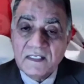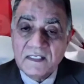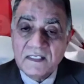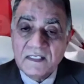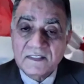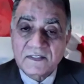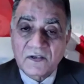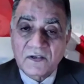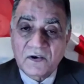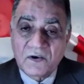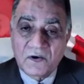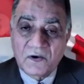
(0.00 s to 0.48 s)

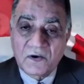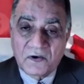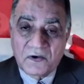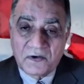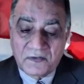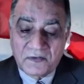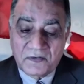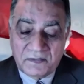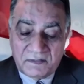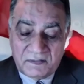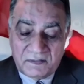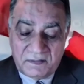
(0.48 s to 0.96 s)
Leading is
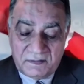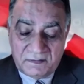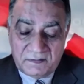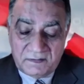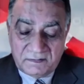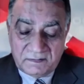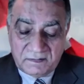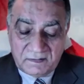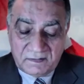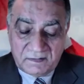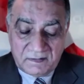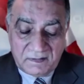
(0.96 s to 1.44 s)

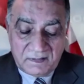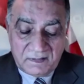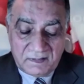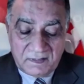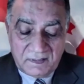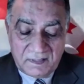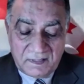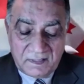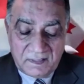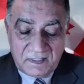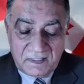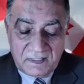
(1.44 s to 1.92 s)
hard.
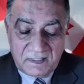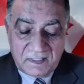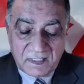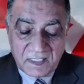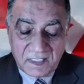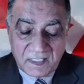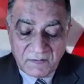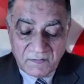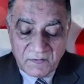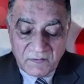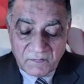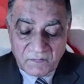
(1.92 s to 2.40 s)

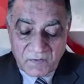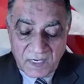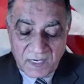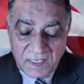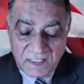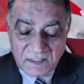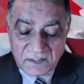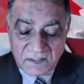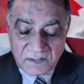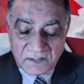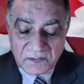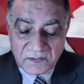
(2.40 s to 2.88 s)

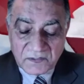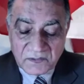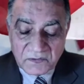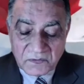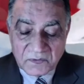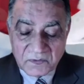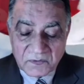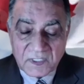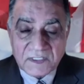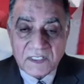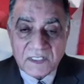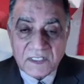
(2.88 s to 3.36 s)
Giving
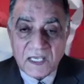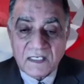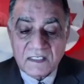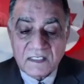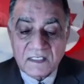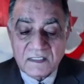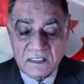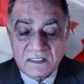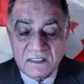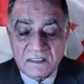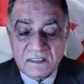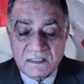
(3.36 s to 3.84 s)
voice to
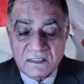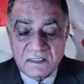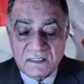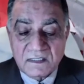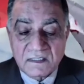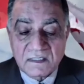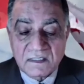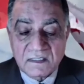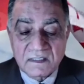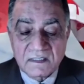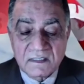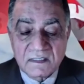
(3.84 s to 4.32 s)
the
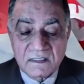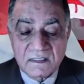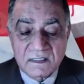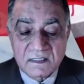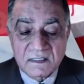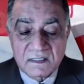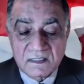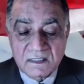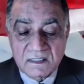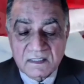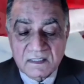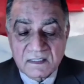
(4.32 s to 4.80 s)
challenges
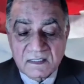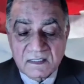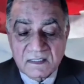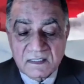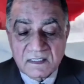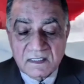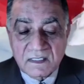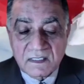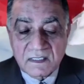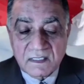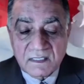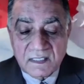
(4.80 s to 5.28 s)

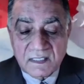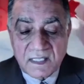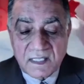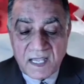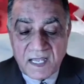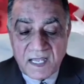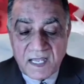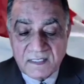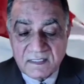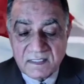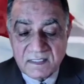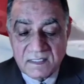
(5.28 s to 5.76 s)

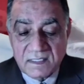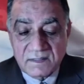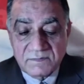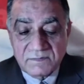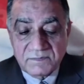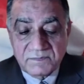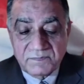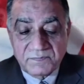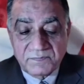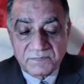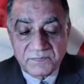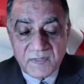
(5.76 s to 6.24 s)

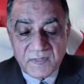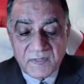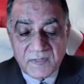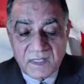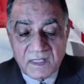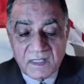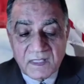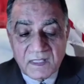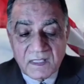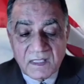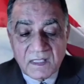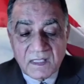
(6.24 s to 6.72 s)
that
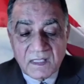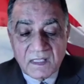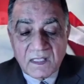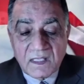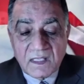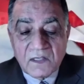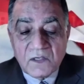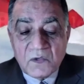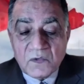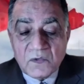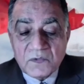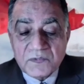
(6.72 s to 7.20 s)

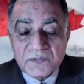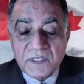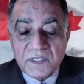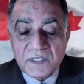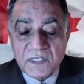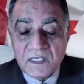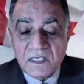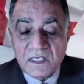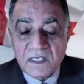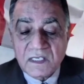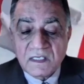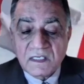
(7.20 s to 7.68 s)

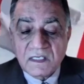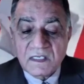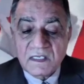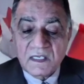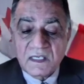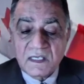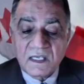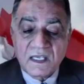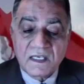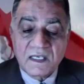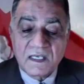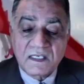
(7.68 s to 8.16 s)
you
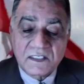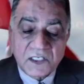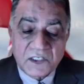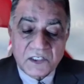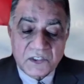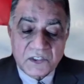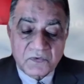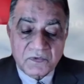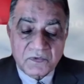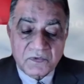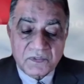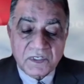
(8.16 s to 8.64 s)
see
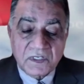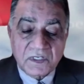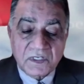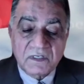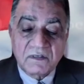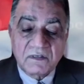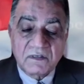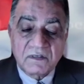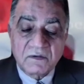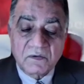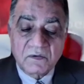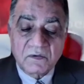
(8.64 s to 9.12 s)
in a
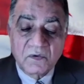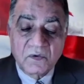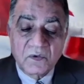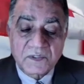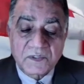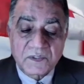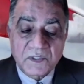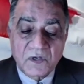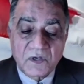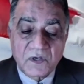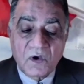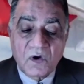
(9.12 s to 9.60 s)
situation
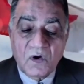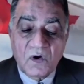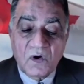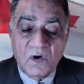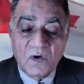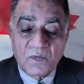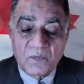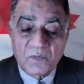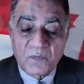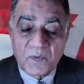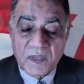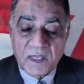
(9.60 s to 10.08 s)
goes
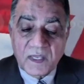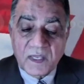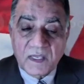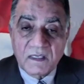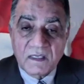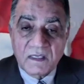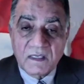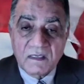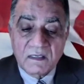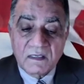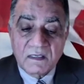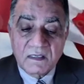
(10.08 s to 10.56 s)
a
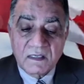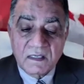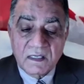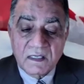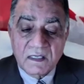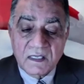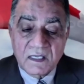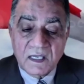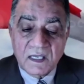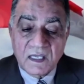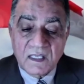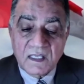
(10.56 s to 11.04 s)
long way